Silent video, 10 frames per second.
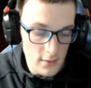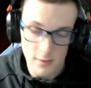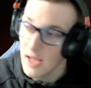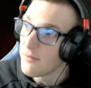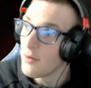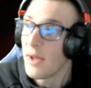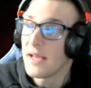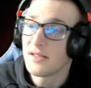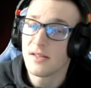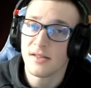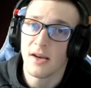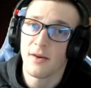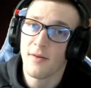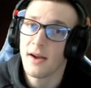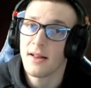David Mason, is that your
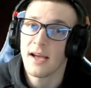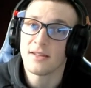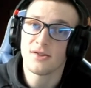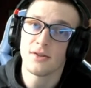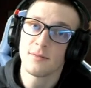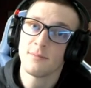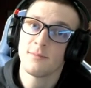final answer?